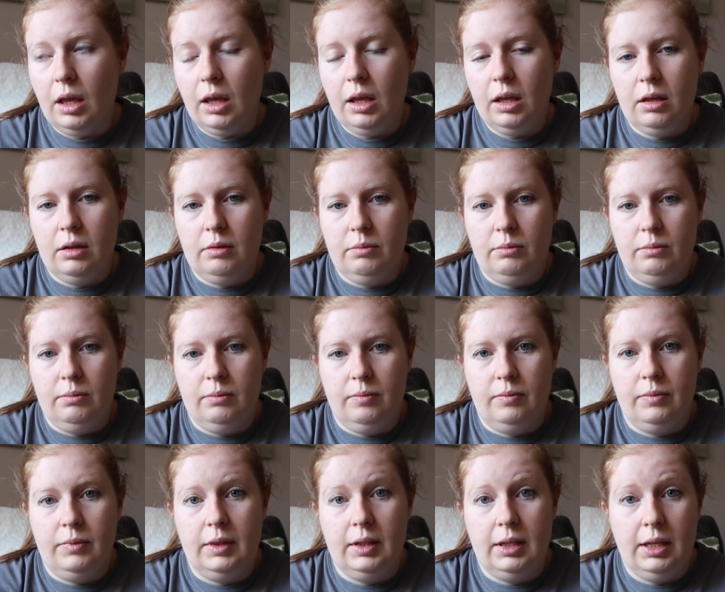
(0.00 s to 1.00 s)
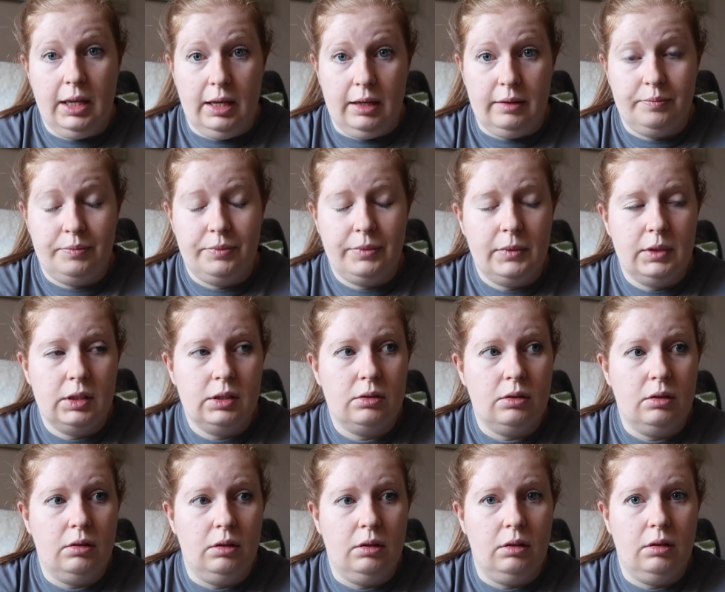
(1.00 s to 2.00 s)
Um, yeah
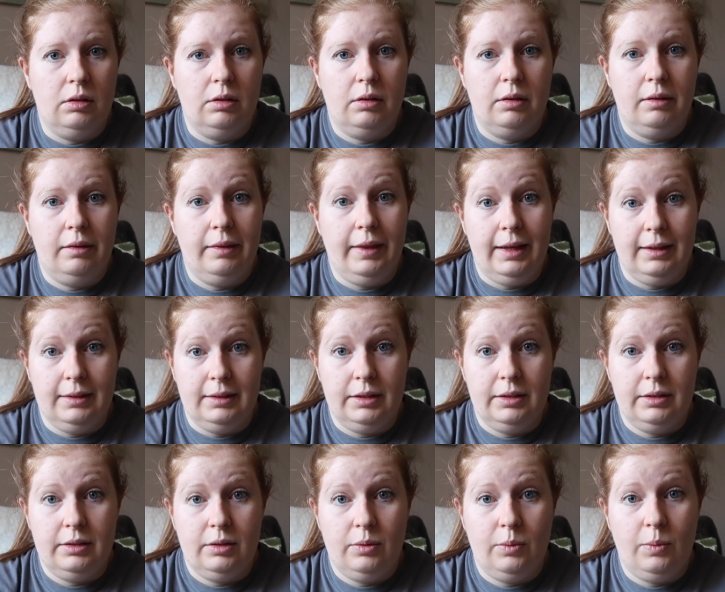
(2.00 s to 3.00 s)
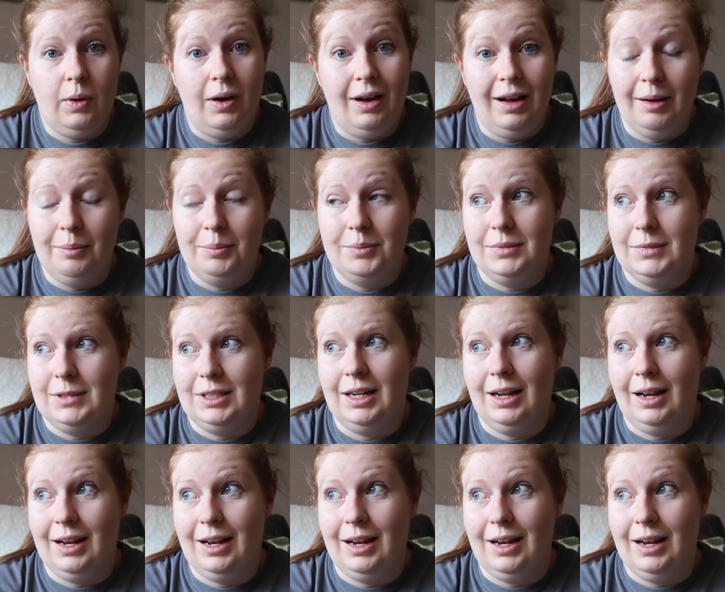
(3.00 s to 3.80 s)
so that's what happened